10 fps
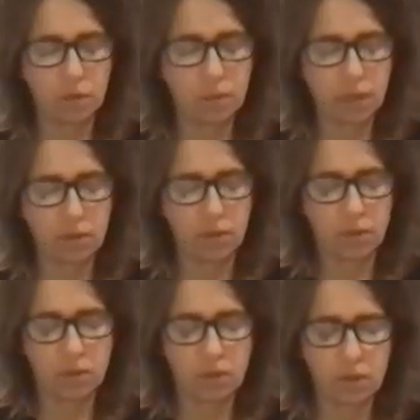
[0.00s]
you might
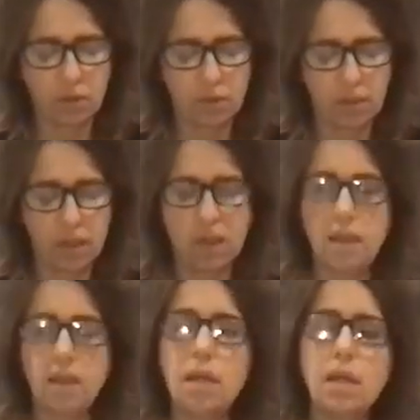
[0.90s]
notice that you
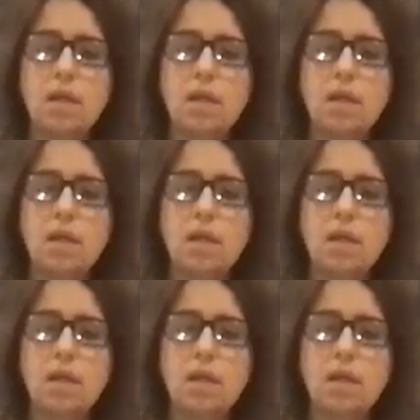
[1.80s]
begin